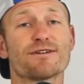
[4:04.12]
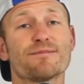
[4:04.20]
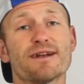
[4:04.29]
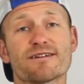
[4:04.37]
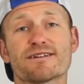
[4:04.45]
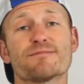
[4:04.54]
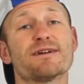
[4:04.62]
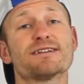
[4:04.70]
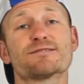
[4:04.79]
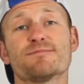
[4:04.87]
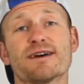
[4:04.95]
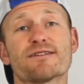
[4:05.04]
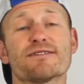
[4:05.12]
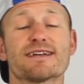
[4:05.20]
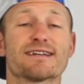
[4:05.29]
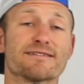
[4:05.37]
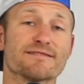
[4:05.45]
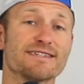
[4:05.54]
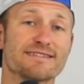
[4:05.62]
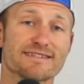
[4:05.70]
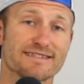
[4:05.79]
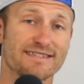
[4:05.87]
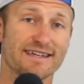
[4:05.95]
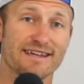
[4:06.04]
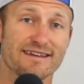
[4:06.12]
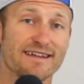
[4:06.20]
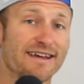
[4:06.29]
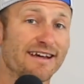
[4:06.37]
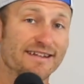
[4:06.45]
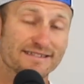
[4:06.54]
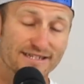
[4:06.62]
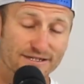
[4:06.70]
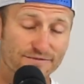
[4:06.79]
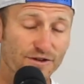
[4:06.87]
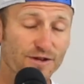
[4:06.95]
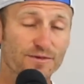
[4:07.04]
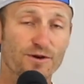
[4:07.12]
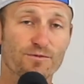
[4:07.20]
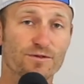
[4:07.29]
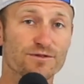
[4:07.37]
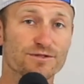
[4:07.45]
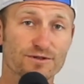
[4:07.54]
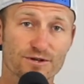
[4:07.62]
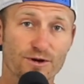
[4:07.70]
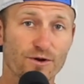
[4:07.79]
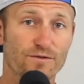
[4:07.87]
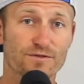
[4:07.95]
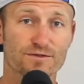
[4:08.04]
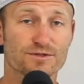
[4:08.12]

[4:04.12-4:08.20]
American men's medal in an Elite 16 since Volleyball World took over the